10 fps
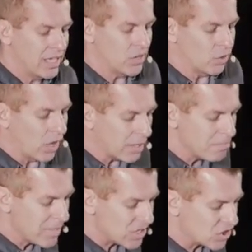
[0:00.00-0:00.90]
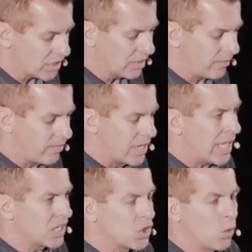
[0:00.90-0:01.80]
you're on a mission
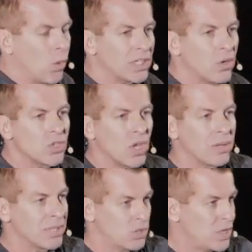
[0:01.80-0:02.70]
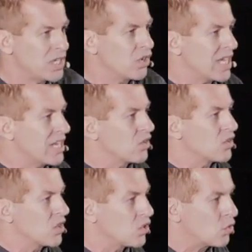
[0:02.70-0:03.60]
and so what goes on between your
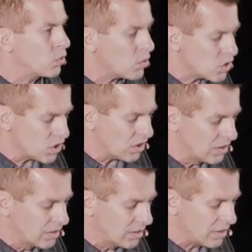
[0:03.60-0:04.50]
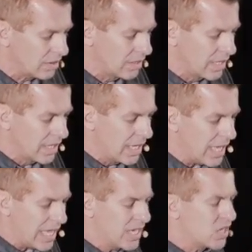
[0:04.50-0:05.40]
ears is crucial
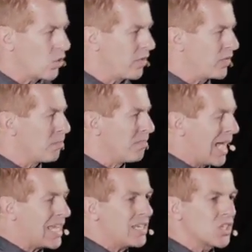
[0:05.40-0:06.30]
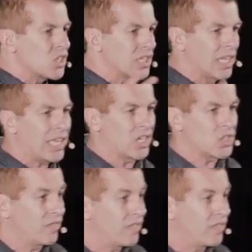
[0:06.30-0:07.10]
and so if your mind is sluggish